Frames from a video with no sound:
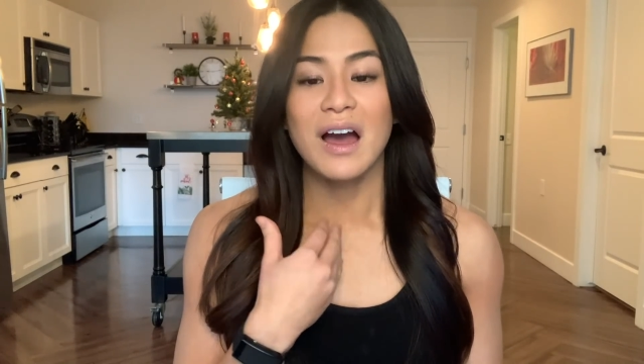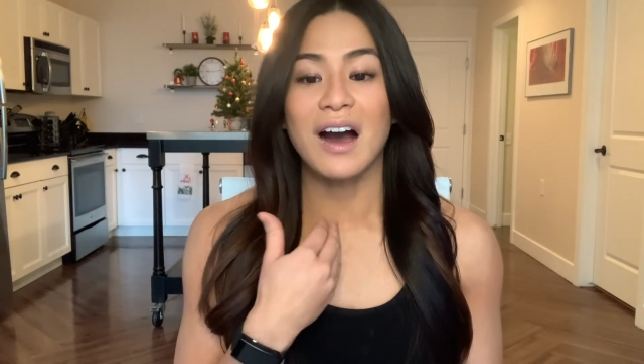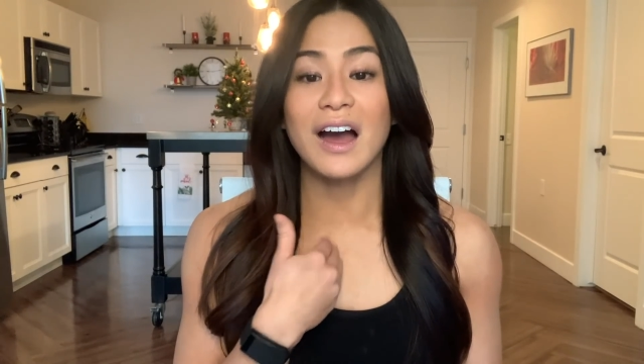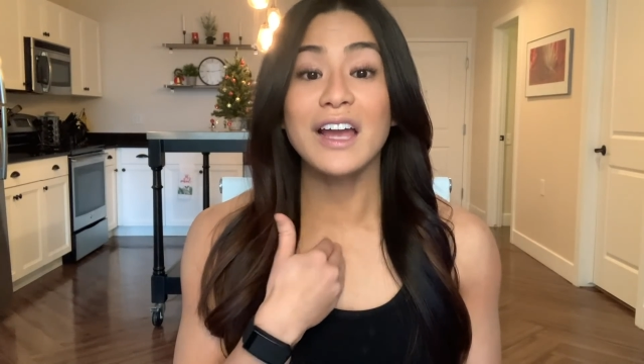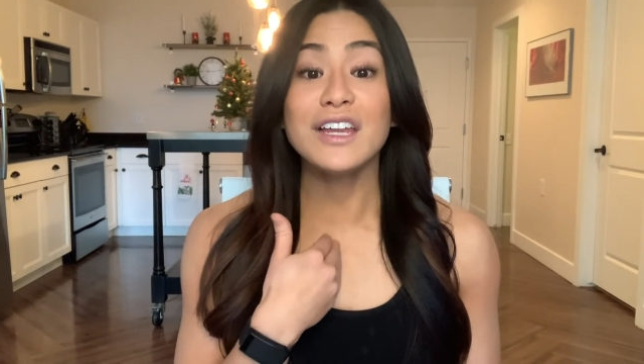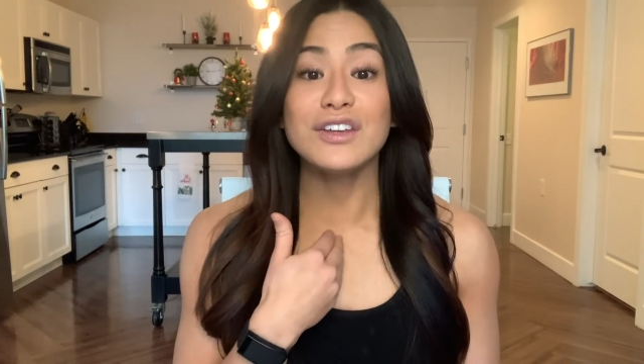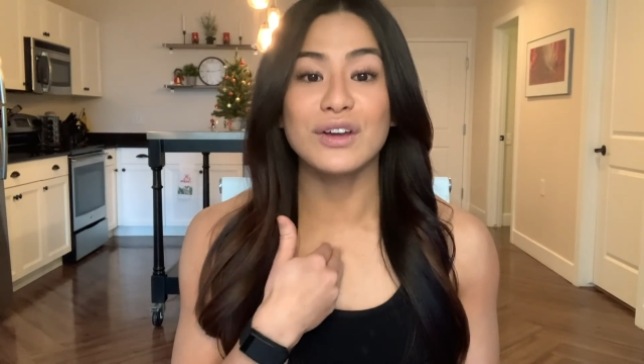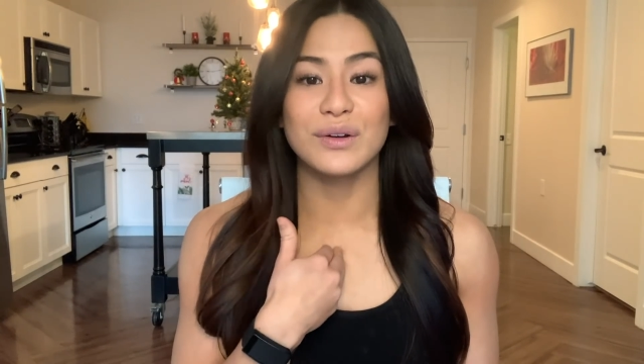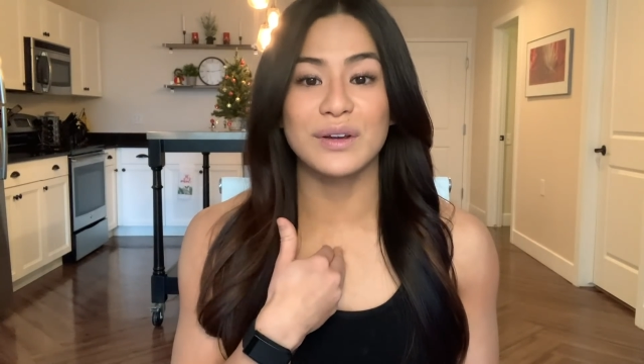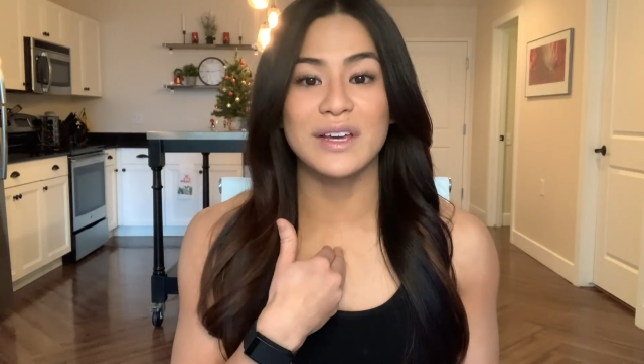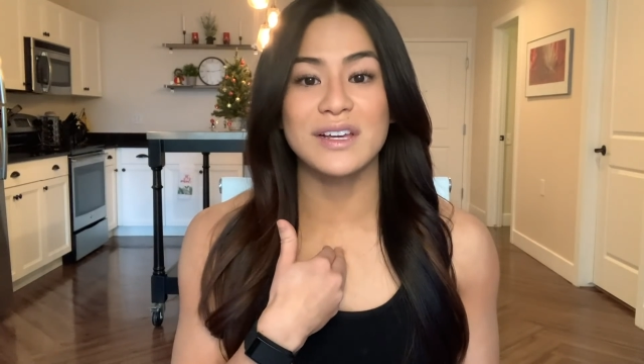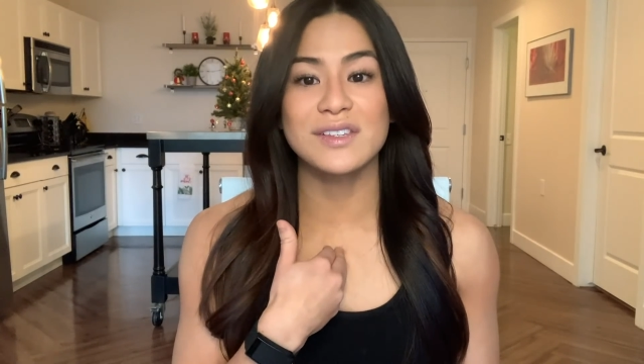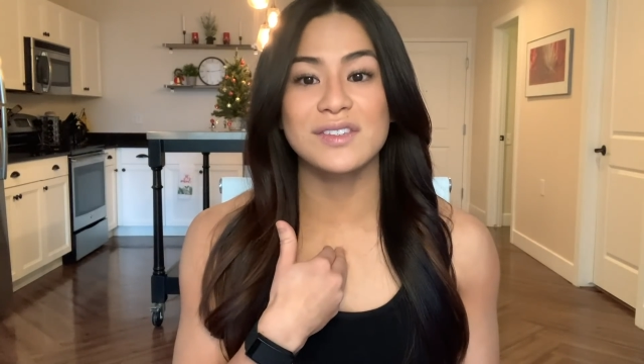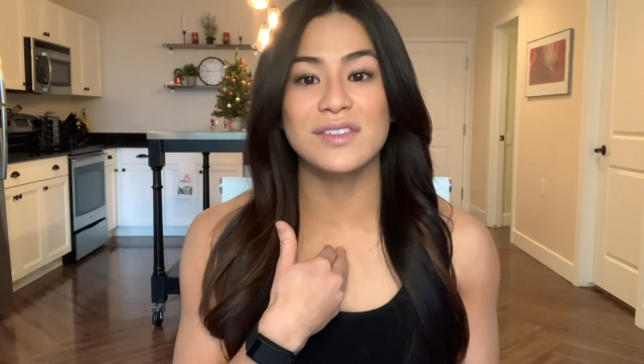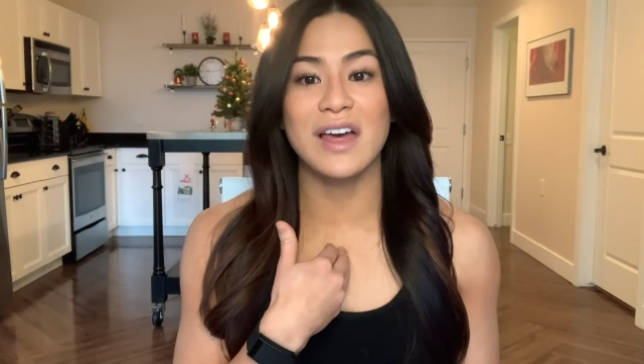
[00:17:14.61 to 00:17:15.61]
I
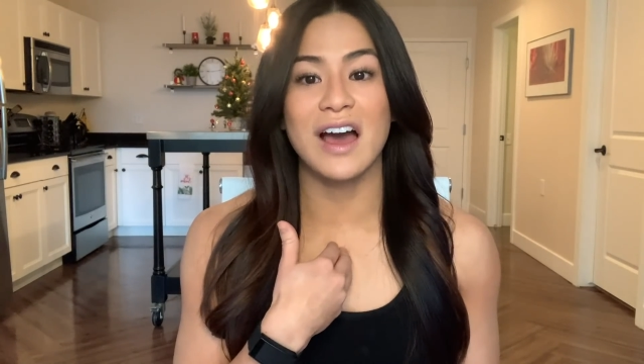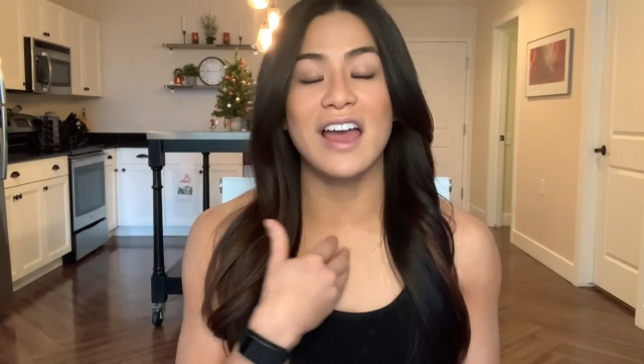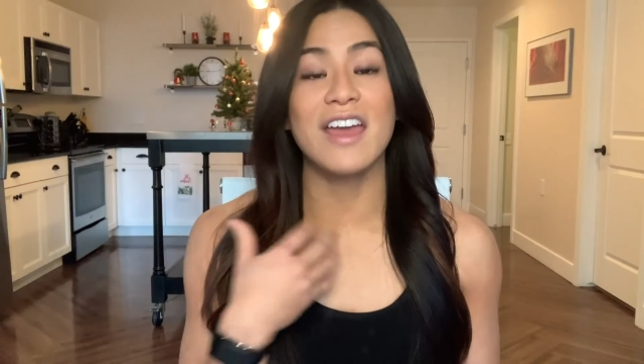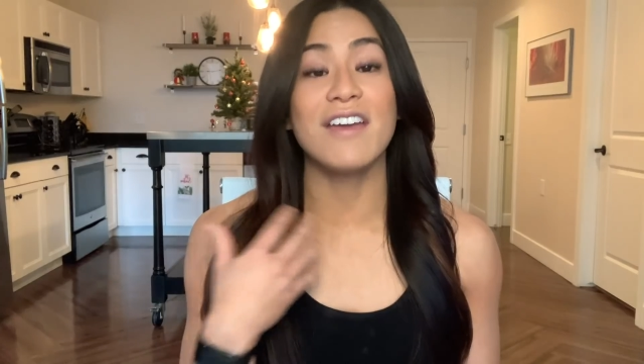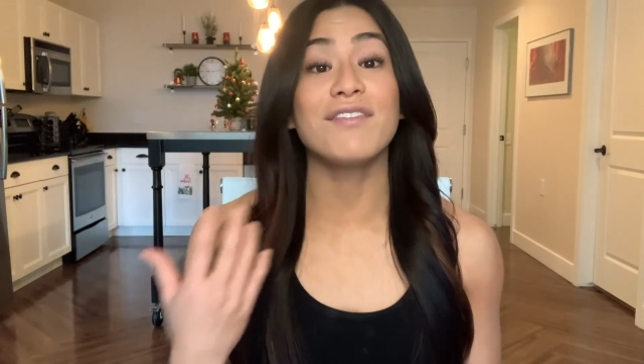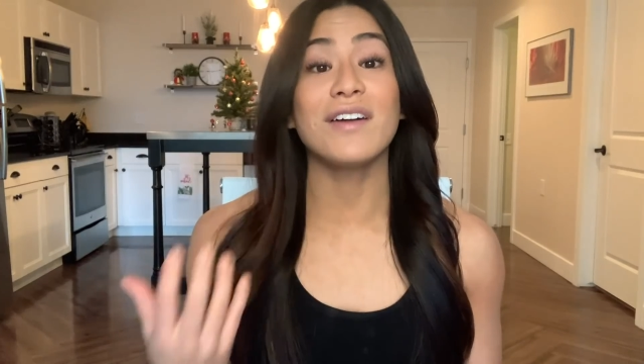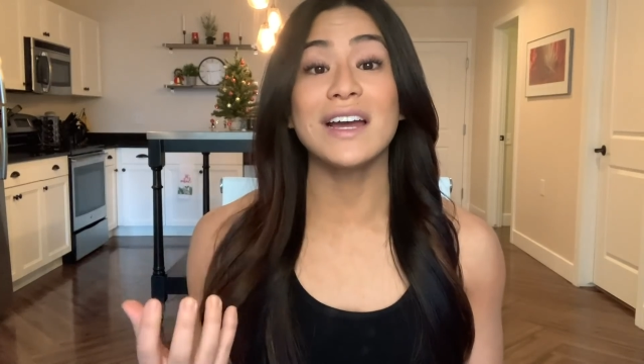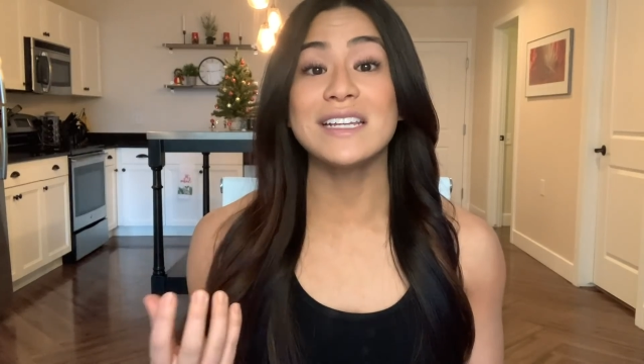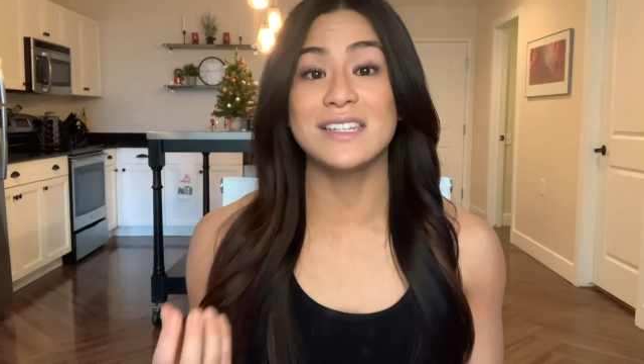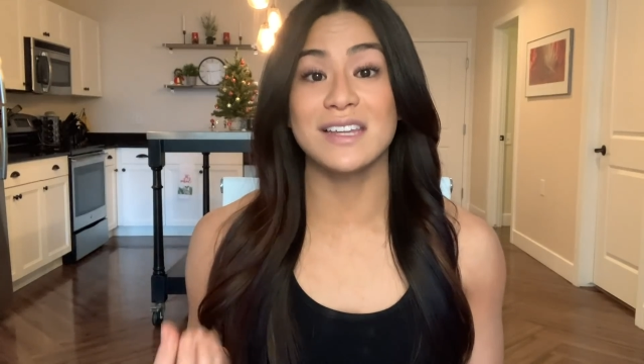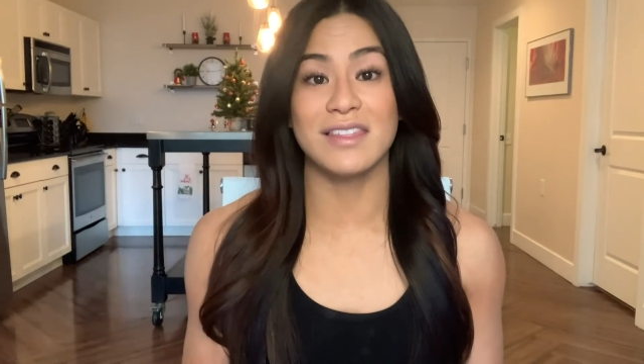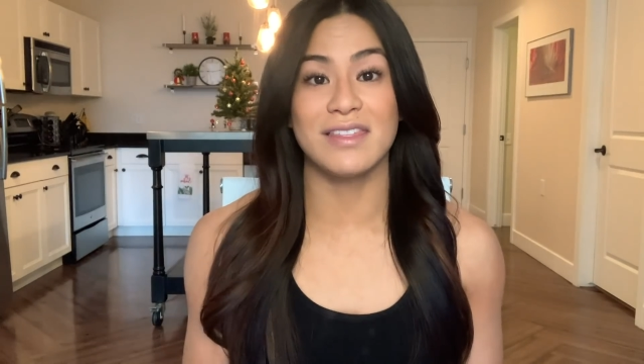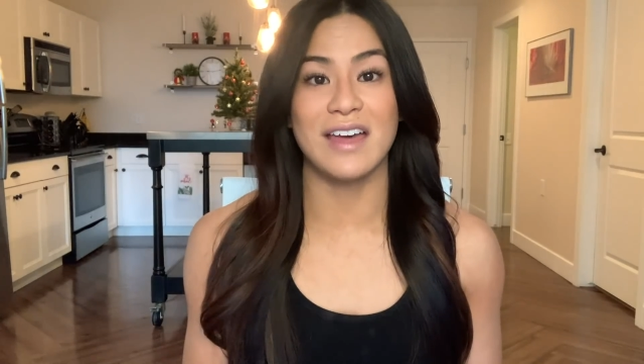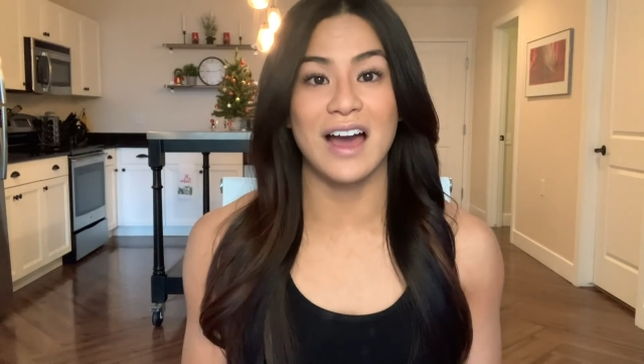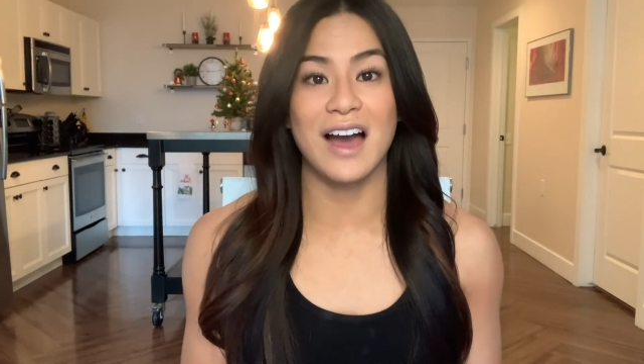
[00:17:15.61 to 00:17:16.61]
noticed that if I
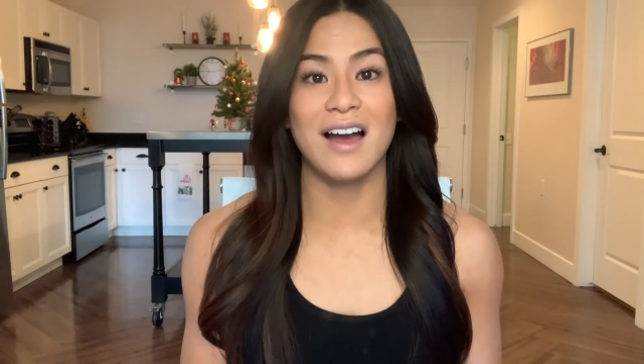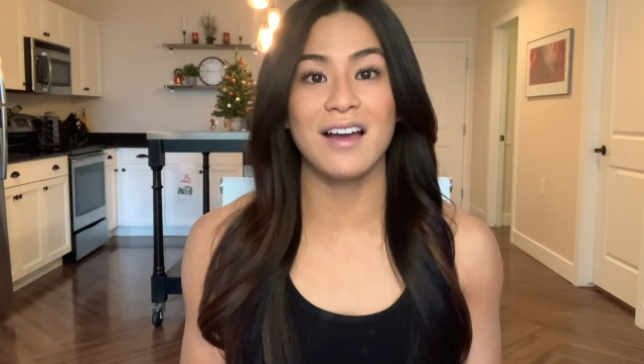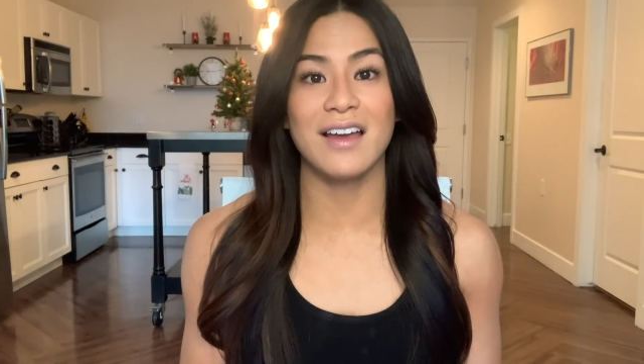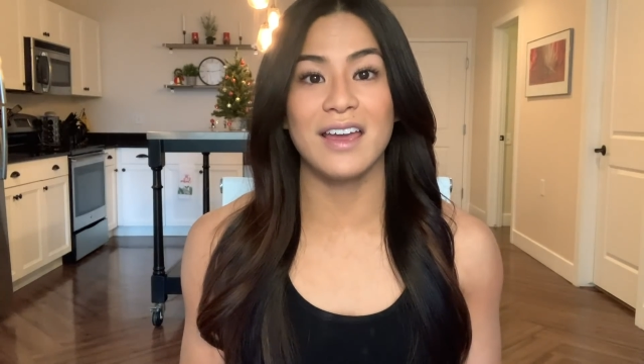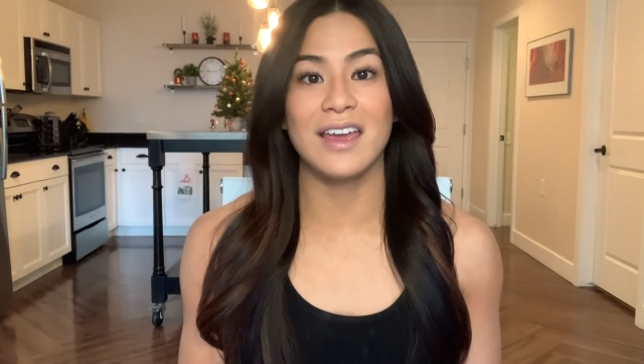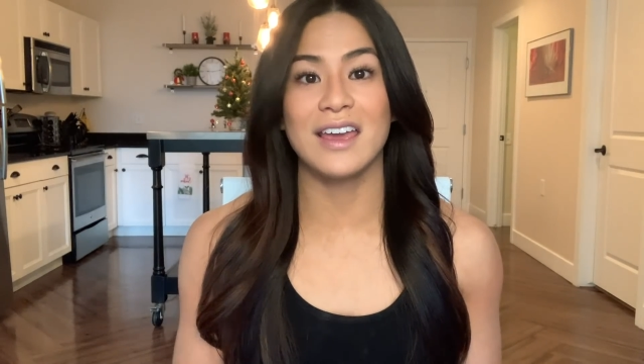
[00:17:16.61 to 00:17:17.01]
did that